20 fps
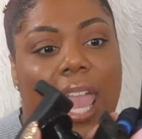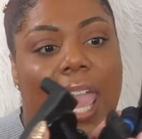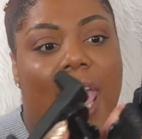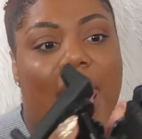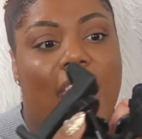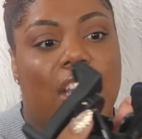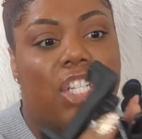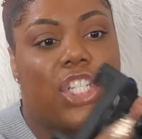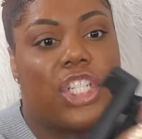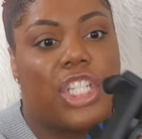
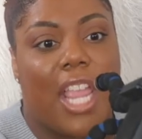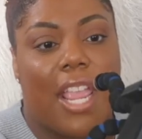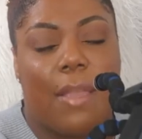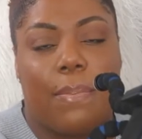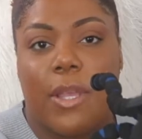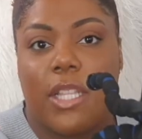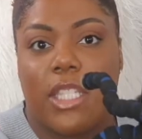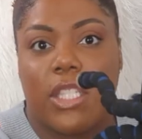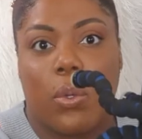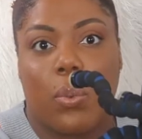and shape
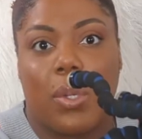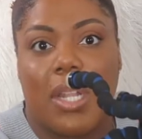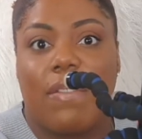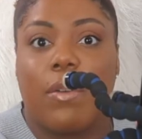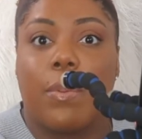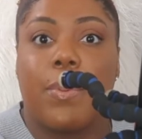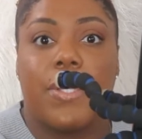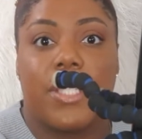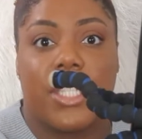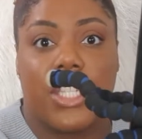into whatever
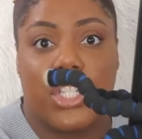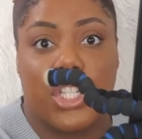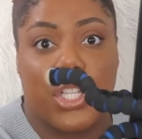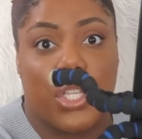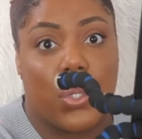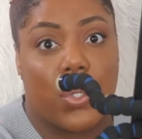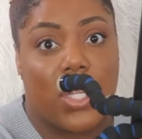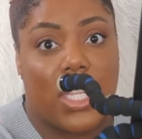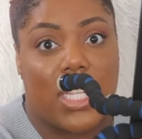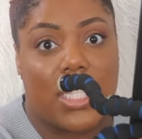position
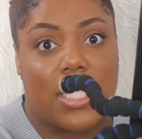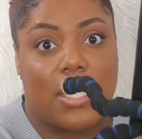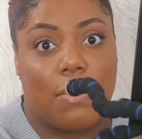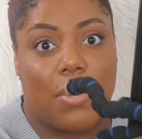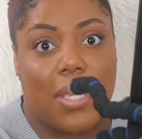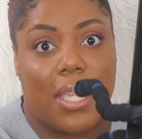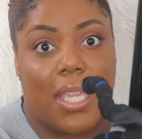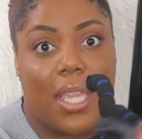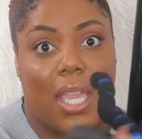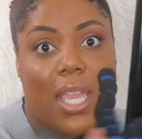you need it to
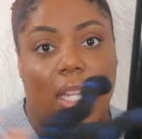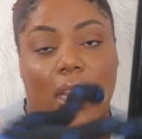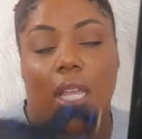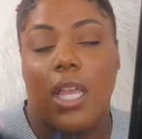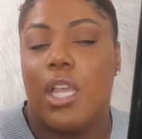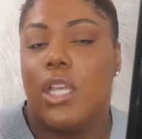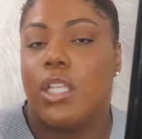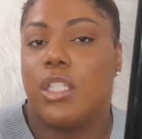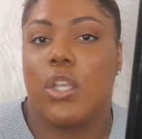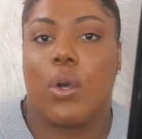be in.
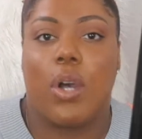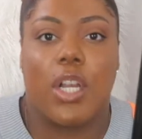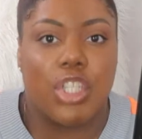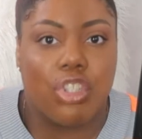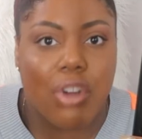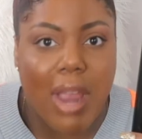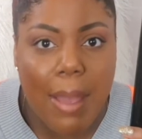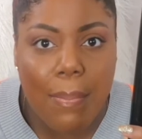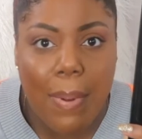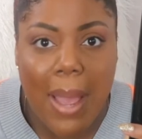So a
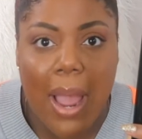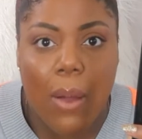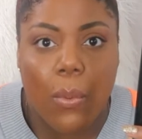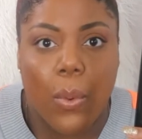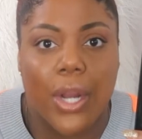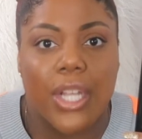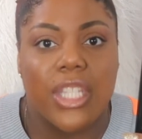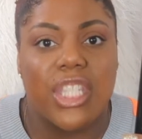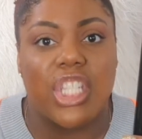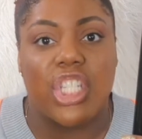tripod
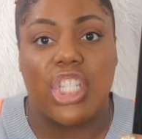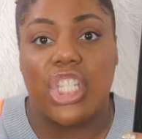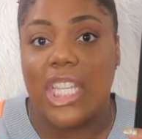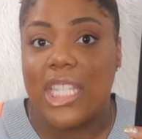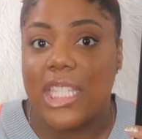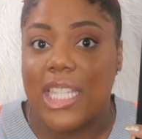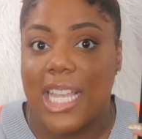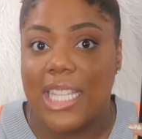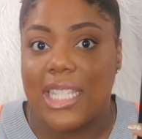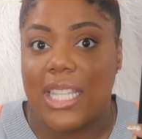works
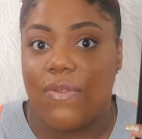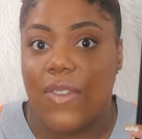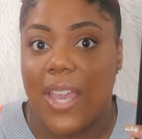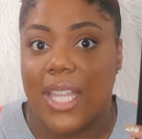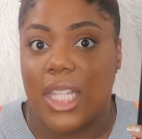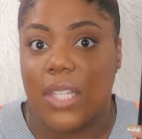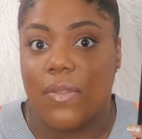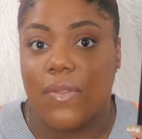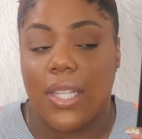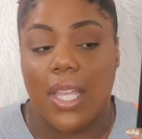just as
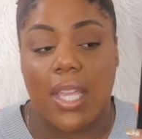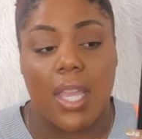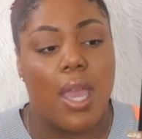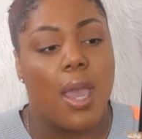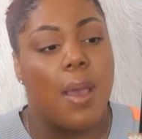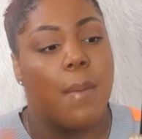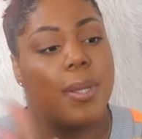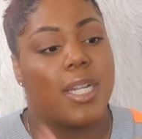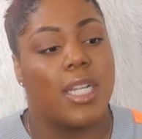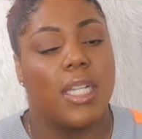effectively,
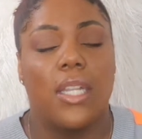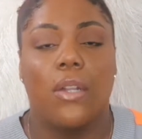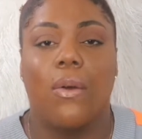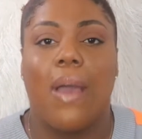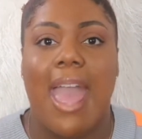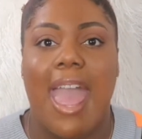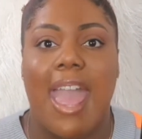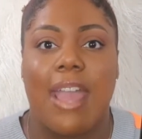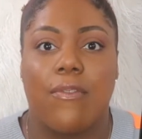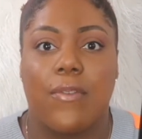but a little
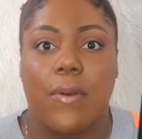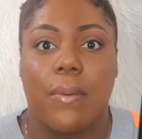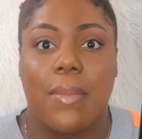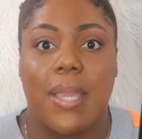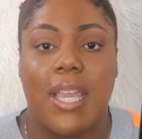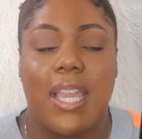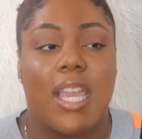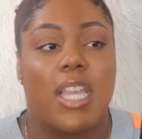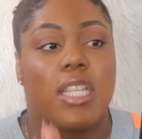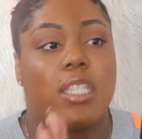hack for
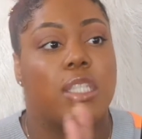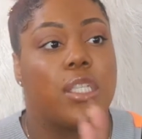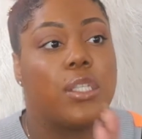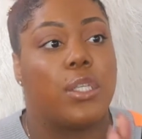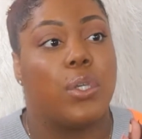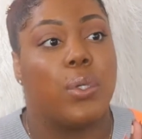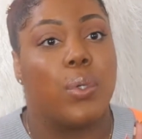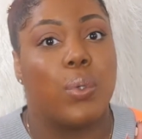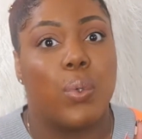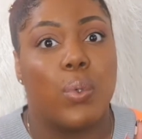me is to
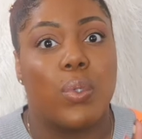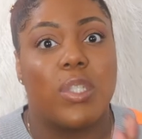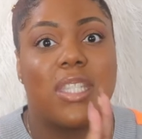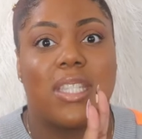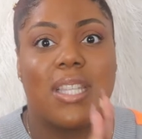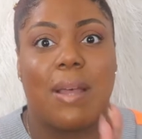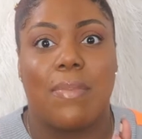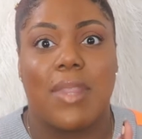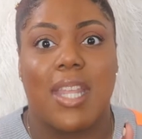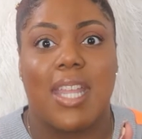use
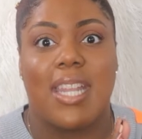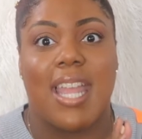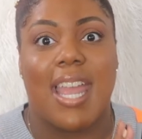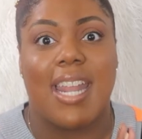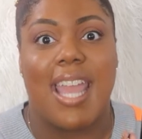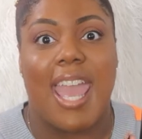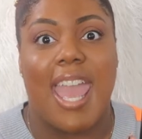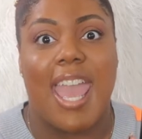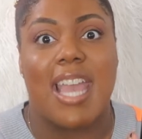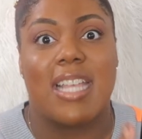something that
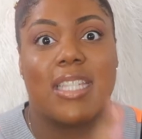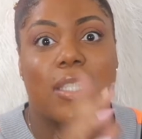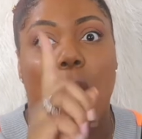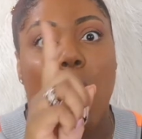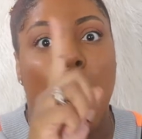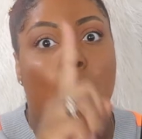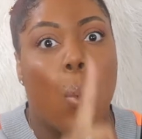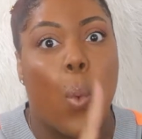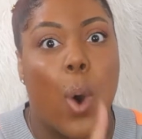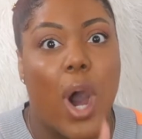has
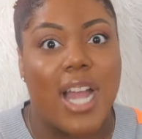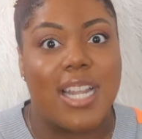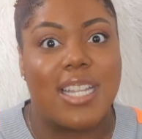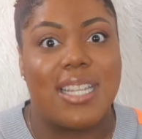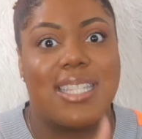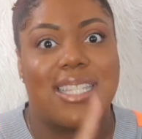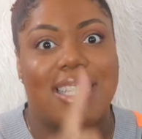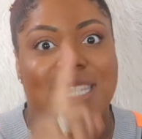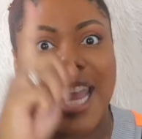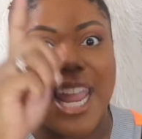one
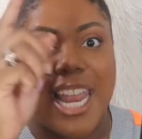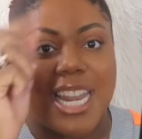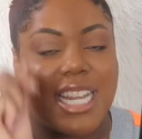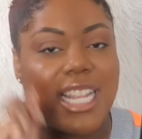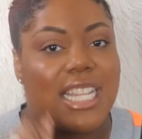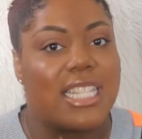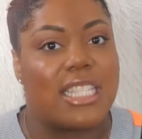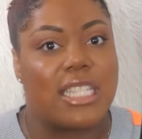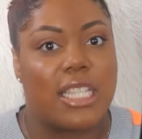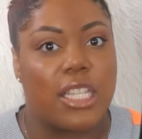
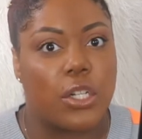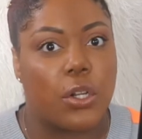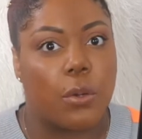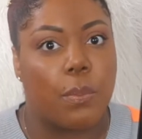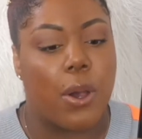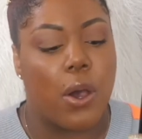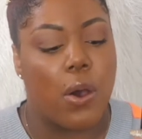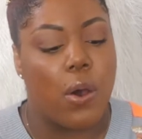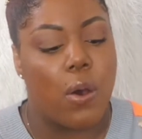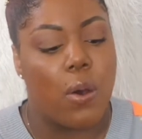standing slender
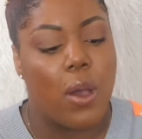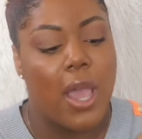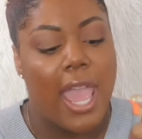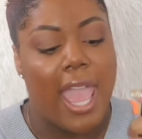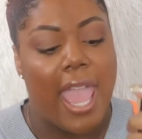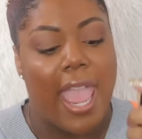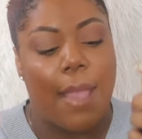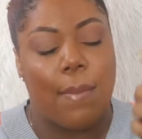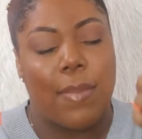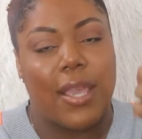pole,
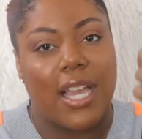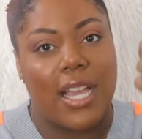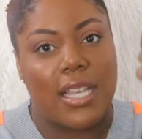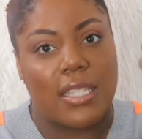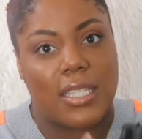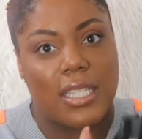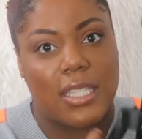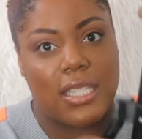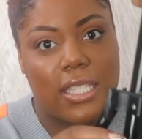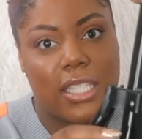and because
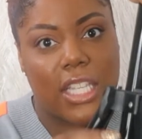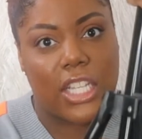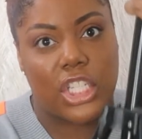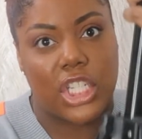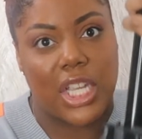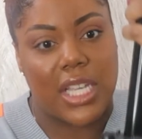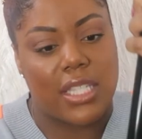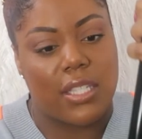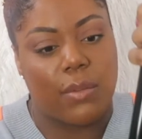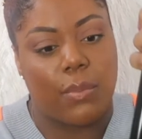this is
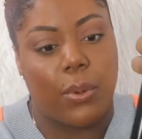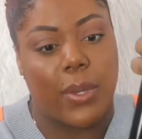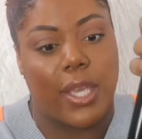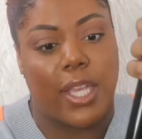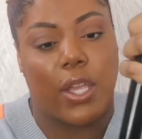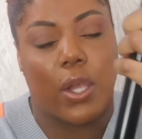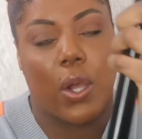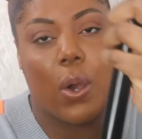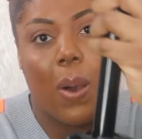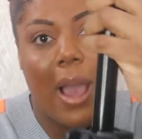adjustable, it
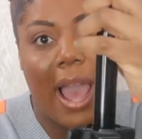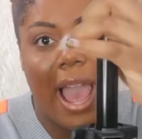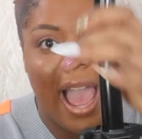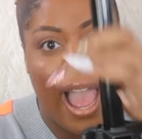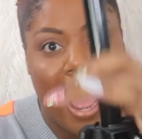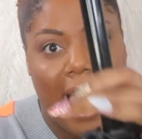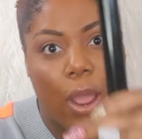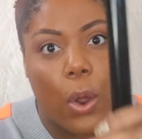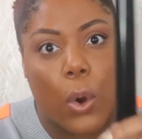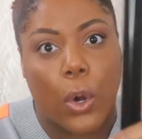can go
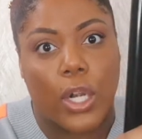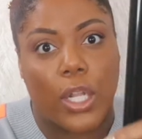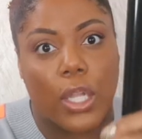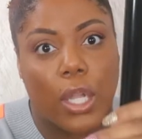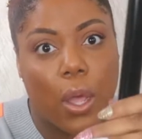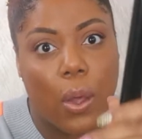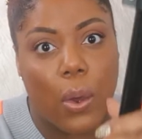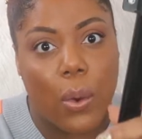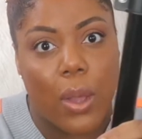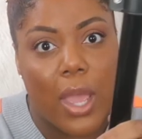high or
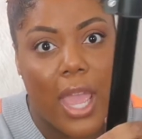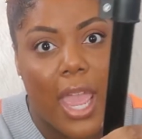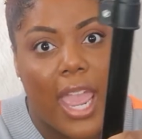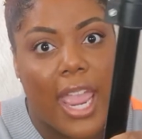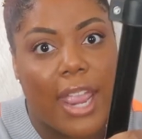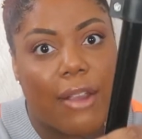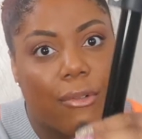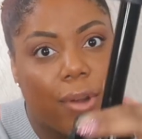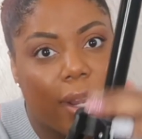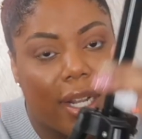low.
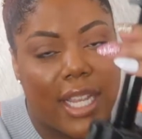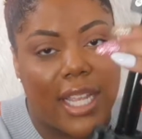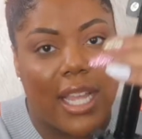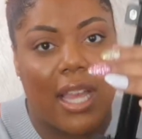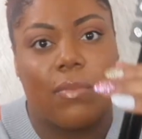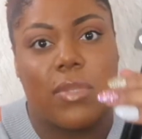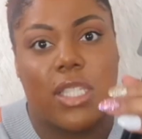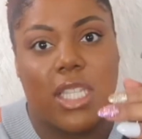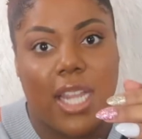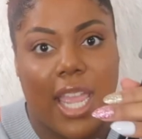It really
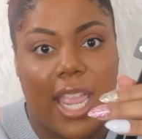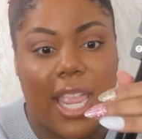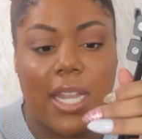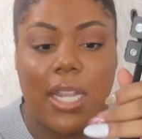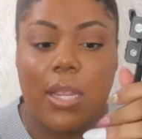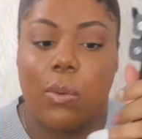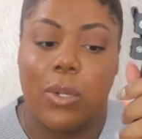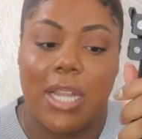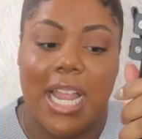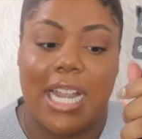comes in handy
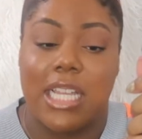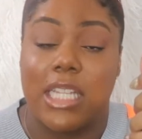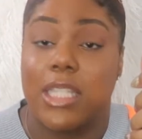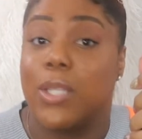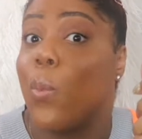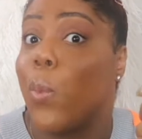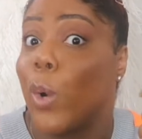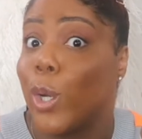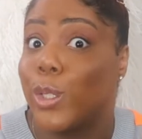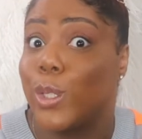when I need to
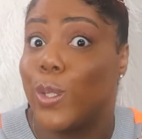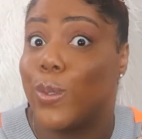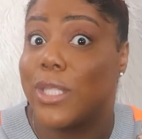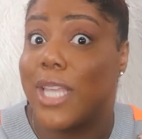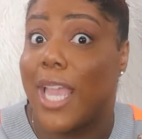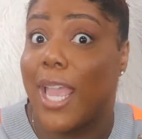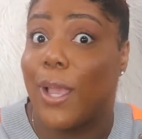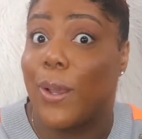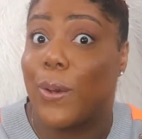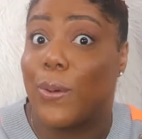work those
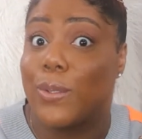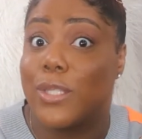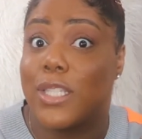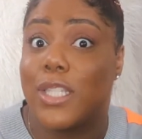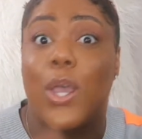angles,